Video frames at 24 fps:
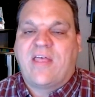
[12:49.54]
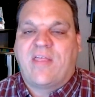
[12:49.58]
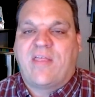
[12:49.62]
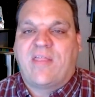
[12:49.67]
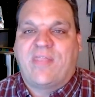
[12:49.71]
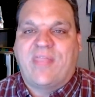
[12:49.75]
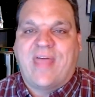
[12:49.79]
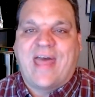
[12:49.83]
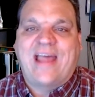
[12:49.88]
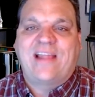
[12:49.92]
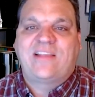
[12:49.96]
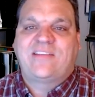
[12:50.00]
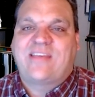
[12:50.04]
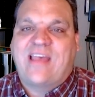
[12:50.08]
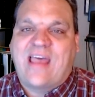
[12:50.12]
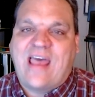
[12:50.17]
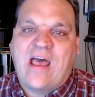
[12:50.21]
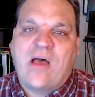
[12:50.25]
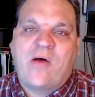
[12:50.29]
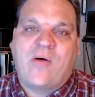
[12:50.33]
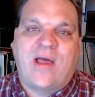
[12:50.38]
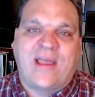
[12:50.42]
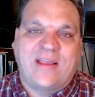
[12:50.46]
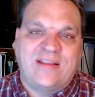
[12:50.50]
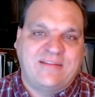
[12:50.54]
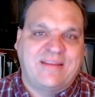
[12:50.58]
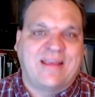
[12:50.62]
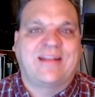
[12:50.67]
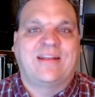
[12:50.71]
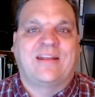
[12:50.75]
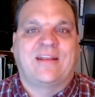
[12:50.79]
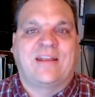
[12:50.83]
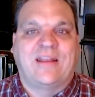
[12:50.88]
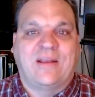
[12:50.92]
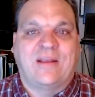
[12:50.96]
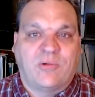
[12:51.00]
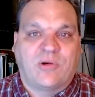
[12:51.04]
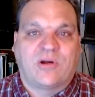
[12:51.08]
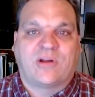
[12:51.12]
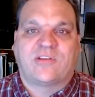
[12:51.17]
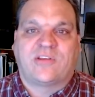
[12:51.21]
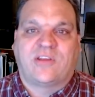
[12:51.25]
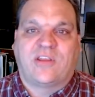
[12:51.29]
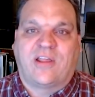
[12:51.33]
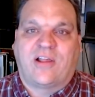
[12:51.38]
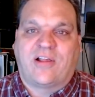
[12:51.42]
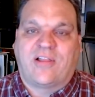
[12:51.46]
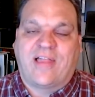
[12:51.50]
that's how identity works
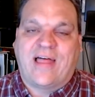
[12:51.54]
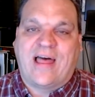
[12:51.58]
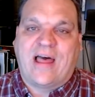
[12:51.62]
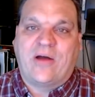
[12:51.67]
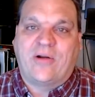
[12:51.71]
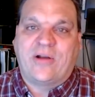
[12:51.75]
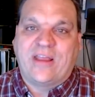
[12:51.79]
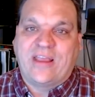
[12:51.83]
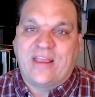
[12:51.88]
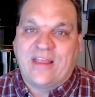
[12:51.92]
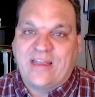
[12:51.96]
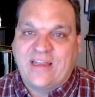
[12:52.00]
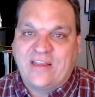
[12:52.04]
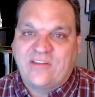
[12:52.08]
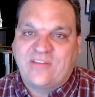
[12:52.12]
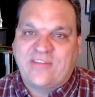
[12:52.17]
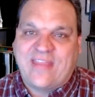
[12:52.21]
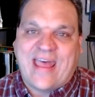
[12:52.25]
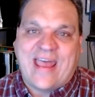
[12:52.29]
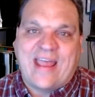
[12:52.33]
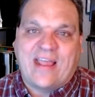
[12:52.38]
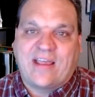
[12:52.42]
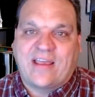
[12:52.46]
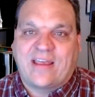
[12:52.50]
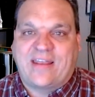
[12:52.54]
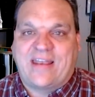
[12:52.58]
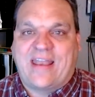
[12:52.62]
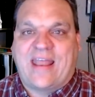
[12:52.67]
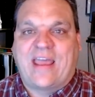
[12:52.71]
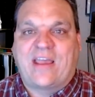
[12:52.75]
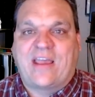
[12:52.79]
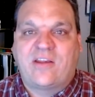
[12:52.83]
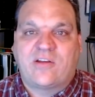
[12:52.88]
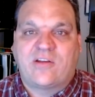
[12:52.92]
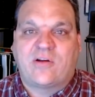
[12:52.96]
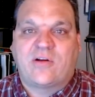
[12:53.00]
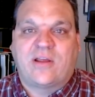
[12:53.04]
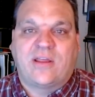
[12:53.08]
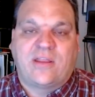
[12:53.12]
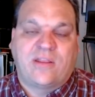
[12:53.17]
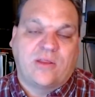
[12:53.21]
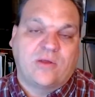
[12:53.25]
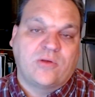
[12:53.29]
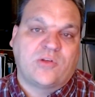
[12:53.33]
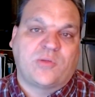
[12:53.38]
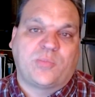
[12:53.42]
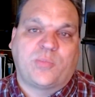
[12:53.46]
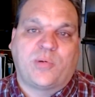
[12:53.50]
in the cloud. It is that connector and
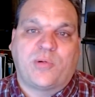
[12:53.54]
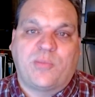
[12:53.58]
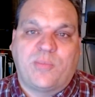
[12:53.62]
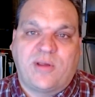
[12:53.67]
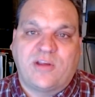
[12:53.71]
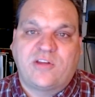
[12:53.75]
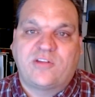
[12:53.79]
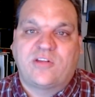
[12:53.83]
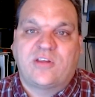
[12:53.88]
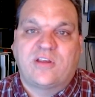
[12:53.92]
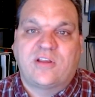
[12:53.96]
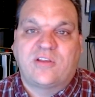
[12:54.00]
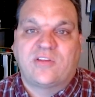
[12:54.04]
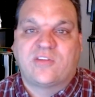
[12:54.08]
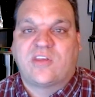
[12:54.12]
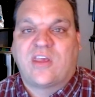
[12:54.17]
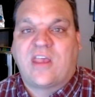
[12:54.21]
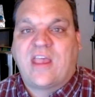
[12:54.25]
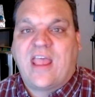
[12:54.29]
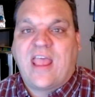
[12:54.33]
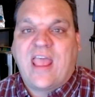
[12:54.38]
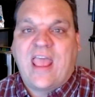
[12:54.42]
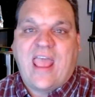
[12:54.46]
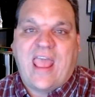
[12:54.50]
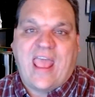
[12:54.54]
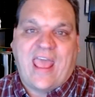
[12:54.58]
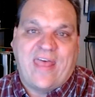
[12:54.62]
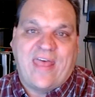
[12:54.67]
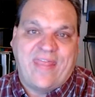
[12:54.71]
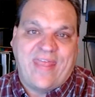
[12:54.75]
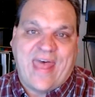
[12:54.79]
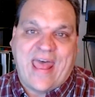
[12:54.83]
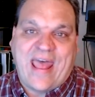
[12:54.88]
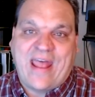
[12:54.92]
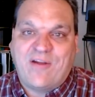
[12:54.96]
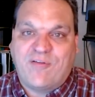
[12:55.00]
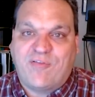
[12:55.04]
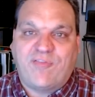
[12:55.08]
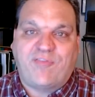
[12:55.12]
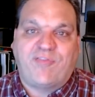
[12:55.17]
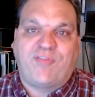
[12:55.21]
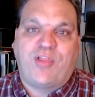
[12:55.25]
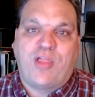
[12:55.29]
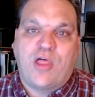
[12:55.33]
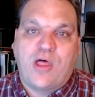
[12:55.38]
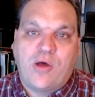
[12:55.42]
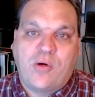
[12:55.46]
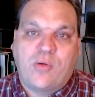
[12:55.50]
those permissions and that
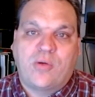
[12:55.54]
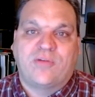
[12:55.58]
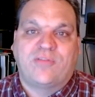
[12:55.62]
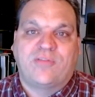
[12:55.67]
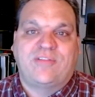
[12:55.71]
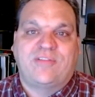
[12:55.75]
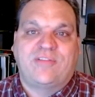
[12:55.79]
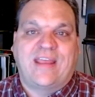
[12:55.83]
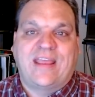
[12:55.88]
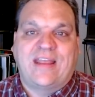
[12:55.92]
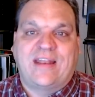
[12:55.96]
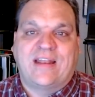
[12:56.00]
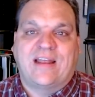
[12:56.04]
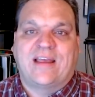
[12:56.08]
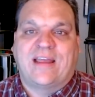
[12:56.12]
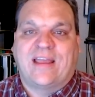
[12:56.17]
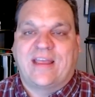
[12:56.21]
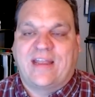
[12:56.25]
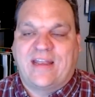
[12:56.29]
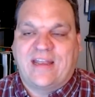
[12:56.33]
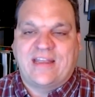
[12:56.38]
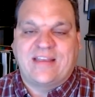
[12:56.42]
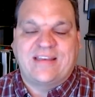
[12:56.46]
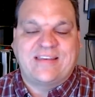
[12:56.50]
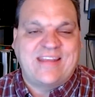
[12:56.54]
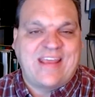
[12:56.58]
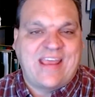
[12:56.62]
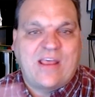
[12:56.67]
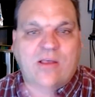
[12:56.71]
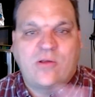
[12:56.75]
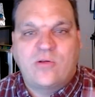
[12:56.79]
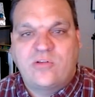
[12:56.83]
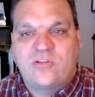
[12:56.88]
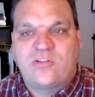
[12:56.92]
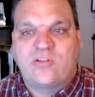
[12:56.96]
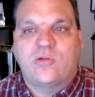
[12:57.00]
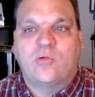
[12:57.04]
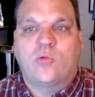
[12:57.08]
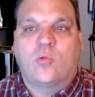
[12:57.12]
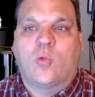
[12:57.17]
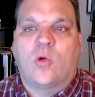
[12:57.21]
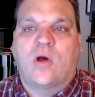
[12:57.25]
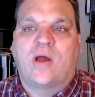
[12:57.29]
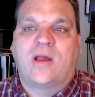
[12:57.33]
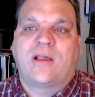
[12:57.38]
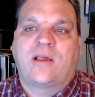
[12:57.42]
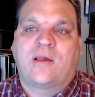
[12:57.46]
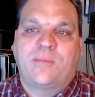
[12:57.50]
flow of data, and it tells you
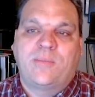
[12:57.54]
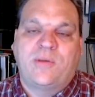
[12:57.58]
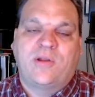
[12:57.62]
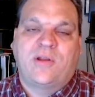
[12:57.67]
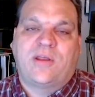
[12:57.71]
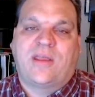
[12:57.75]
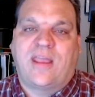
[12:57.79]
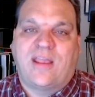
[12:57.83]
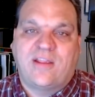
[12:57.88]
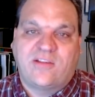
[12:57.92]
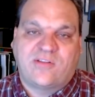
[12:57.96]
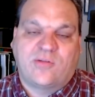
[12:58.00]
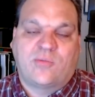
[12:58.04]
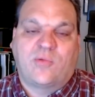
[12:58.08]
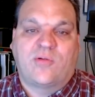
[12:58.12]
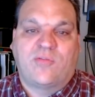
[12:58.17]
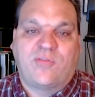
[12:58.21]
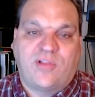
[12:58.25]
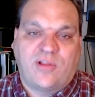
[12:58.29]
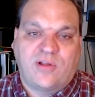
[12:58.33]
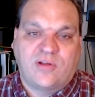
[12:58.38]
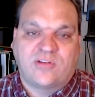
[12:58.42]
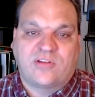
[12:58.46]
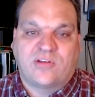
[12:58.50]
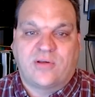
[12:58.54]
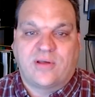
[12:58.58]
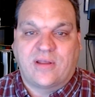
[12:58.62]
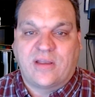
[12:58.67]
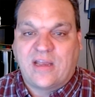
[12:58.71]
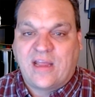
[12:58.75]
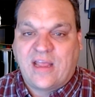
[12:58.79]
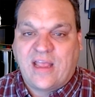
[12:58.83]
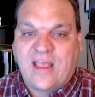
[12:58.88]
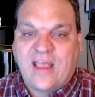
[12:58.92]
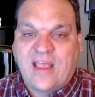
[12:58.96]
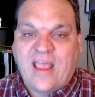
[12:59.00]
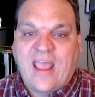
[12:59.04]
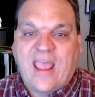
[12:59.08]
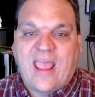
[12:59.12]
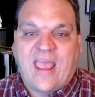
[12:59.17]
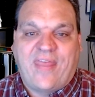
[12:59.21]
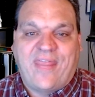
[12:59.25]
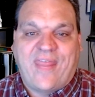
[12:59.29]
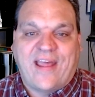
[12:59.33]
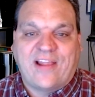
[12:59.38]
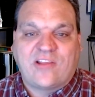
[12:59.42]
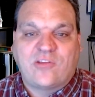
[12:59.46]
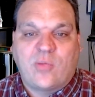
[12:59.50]
what communicates and what flows to it.
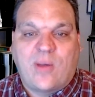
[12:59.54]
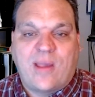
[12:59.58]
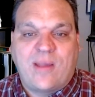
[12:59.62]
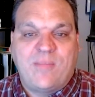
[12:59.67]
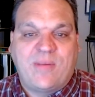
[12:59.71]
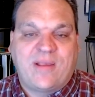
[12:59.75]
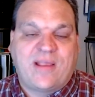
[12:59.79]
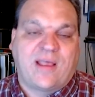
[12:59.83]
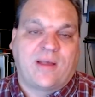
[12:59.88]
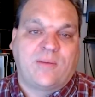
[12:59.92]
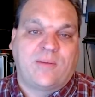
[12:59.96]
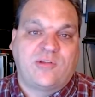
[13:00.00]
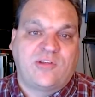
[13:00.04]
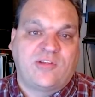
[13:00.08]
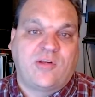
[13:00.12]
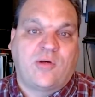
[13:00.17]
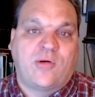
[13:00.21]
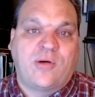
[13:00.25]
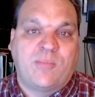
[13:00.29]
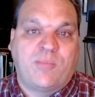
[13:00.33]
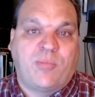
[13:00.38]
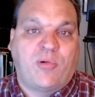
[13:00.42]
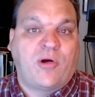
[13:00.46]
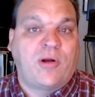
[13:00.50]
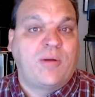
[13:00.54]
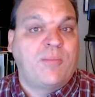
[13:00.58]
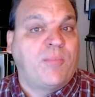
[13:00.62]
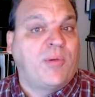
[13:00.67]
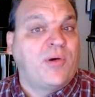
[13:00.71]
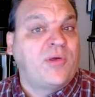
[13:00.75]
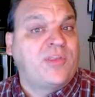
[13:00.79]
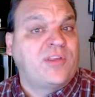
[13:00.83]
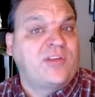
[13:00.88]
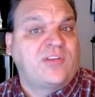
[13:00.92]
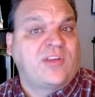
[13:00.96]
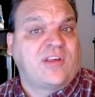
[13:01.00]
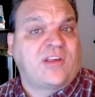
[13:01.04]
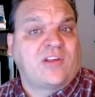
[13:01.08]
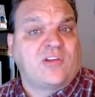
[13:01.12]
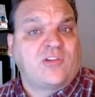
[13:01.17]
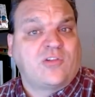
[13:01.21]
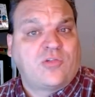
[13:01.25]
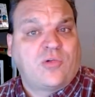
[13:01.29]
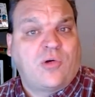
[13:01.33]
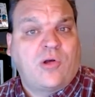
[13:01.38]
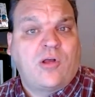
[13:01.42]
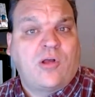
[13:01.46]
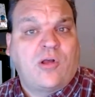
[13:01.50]
And that's why it becomes so important, both as a
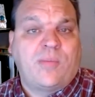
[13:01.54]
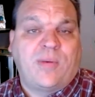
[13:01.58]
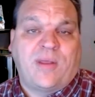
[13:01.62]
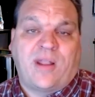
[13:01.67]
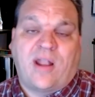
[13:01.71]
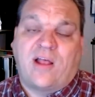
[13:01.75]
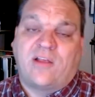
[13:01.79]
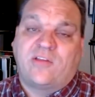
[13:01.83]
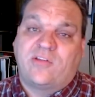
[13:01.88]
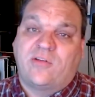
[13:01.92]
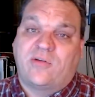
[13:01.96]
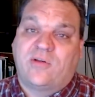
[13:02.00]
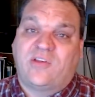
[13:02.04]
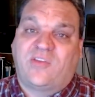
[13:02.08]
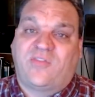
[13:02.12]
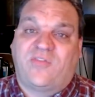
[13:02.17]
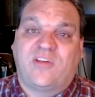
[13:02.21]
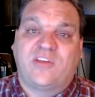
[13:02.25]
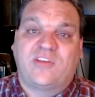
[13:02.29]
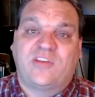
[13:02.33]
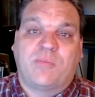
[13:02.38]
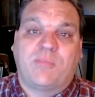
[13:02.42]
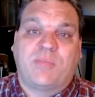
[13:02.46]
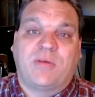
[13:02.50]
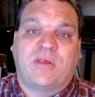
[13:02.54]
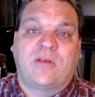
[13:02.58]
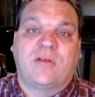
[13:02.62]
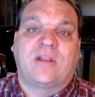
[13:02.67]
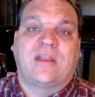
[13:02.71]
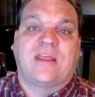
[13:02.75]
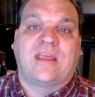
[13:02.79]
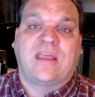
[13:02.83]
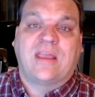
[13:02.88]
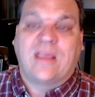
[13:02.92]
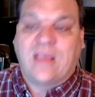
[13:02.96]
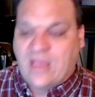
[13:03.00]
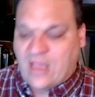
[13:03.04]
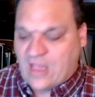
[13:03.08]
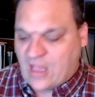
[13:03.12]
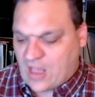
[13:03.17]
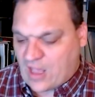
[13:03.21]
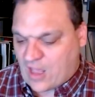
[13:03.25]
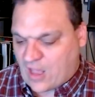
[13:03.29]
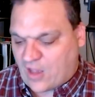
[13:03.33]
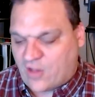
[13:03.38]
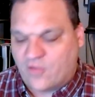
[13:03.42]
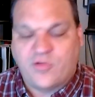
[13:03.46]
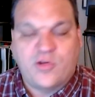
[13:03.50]
control, but also as visibility
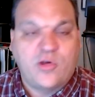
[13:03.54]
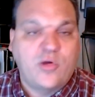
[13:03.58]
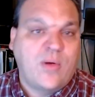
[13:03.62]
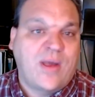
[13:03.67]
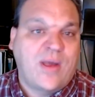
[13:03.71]
of who